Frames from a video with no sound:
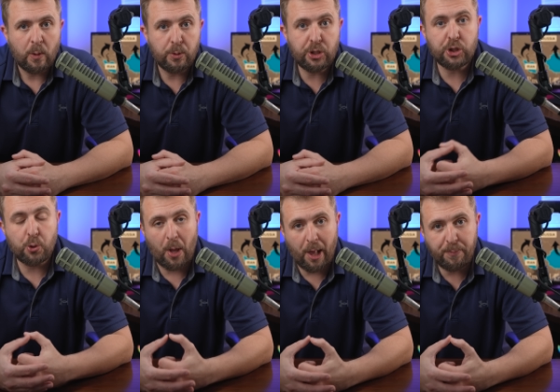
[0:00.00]
which is
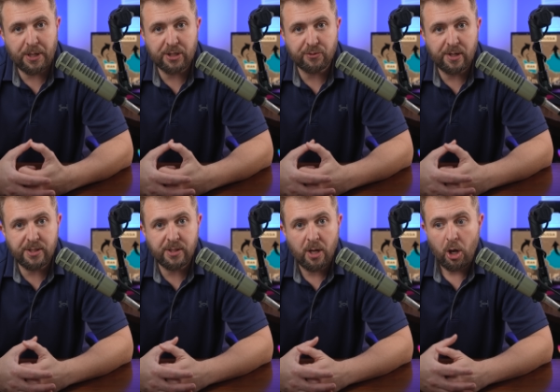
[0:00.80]
to help the
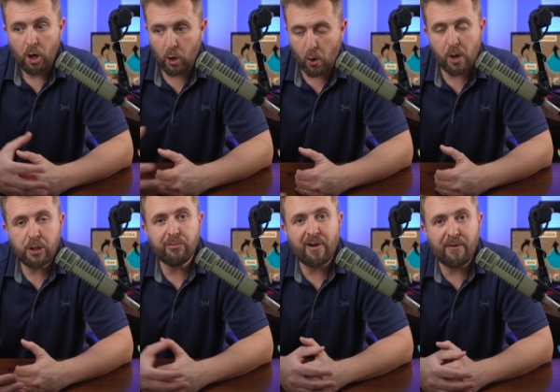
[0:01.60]
Israelis go
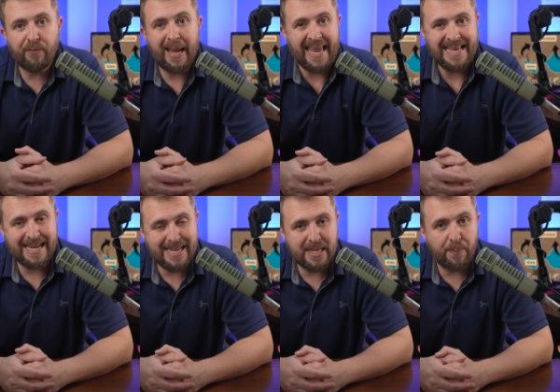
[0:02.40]
into Rafah and
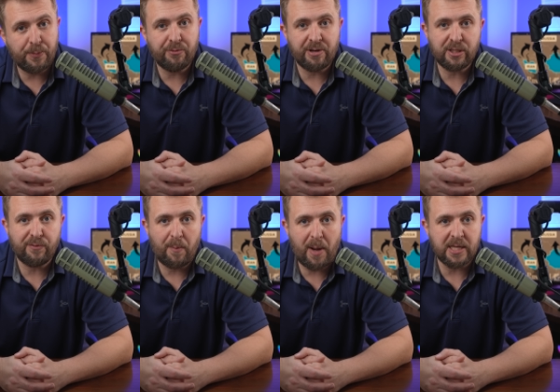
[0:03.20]
clean up the rest of
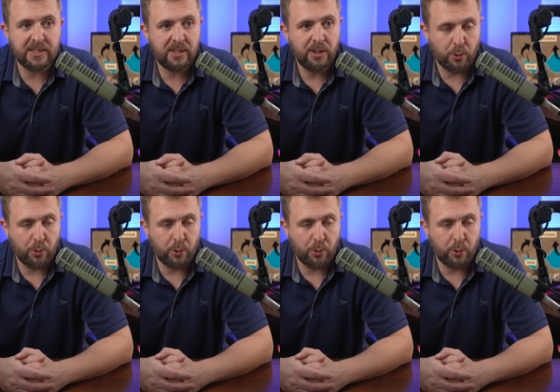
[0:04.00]
Hamas,